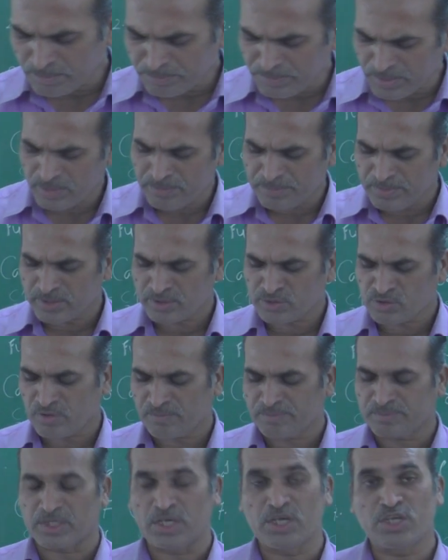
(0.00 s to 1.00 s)
purpose
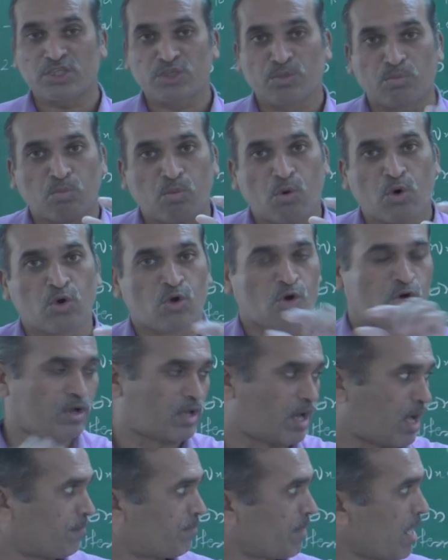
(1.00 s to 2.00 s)
of this
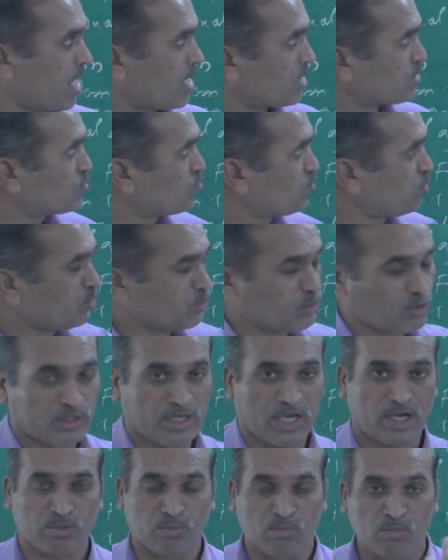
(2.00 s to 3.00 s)
monograph, as we know
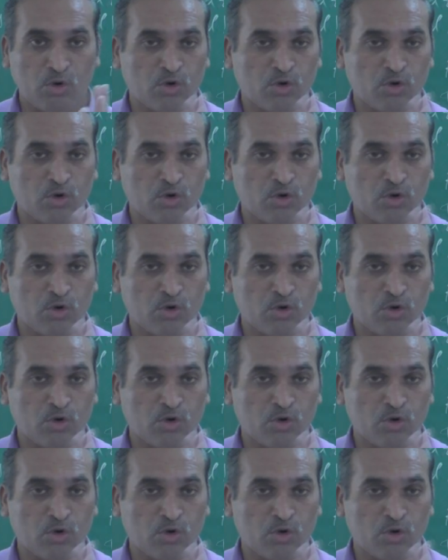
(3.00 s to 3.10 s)
that